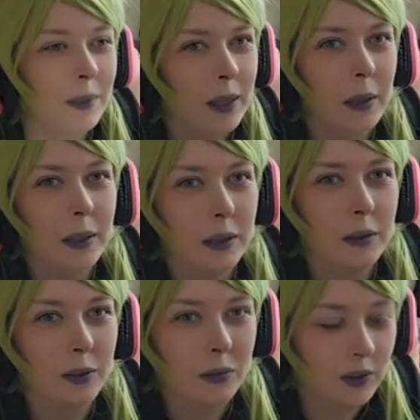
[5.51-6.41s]
Alright, so
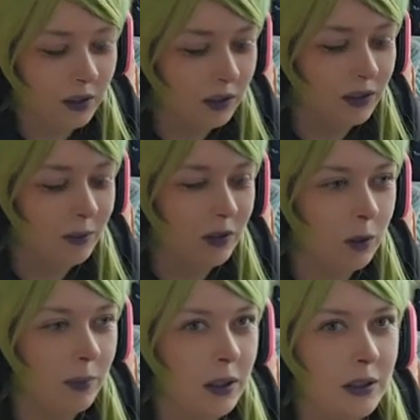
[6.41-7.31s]
if I've done some
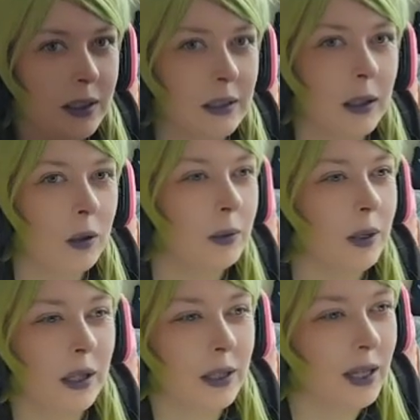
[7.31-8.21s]
zombies, it's only
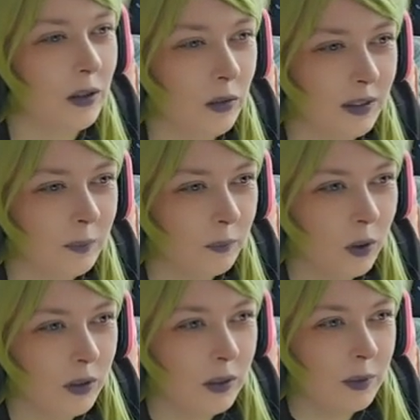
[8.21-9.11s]
right that I do some
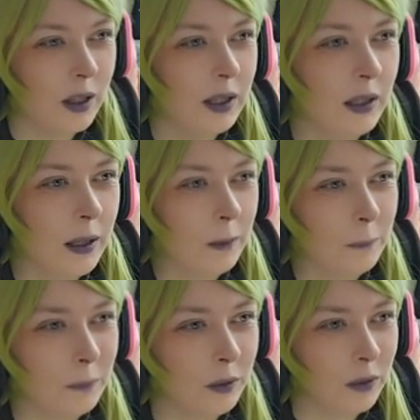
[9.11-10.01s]
multiplayer.
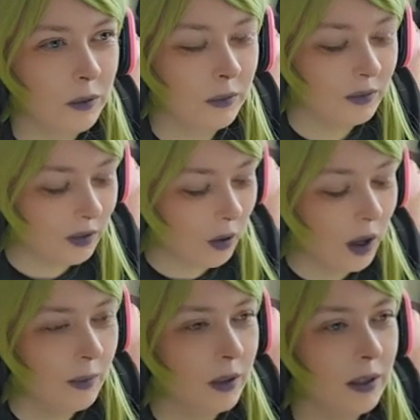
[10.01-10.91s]
So
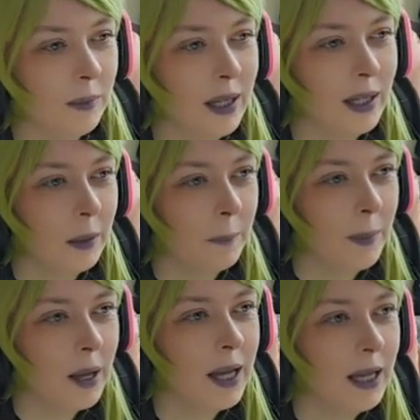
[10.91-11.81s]
I'm gonna pick
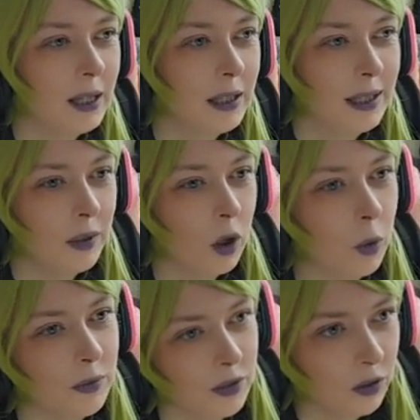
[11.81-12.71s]
my
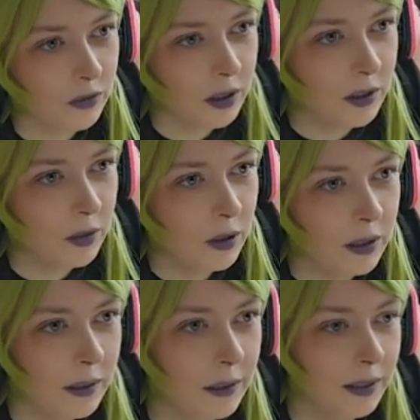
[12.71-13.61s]
top few
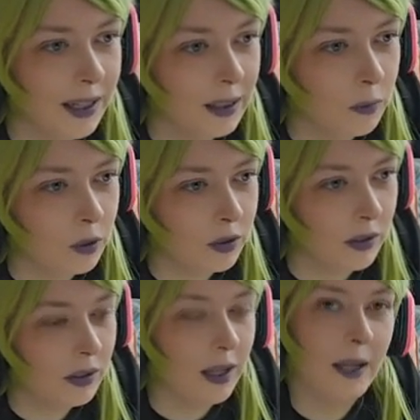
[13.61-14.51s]
favorite game
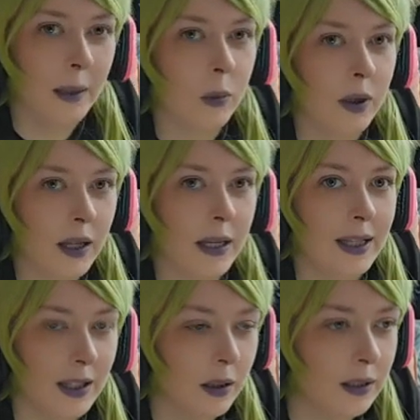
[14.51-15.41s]
modes and we're gonna
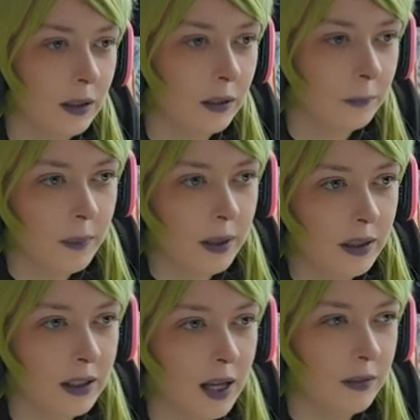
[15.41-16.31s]
get going. I'm
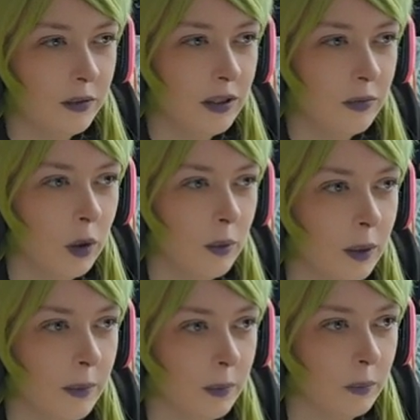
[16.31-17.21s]
gonna start off with small
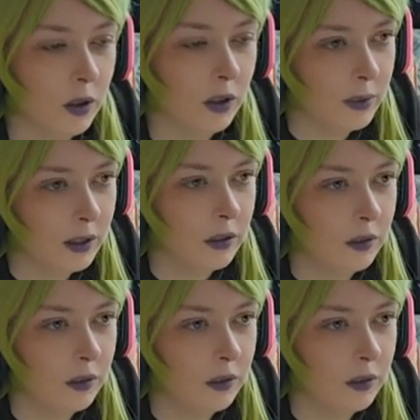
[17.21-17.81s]
map mosh pit,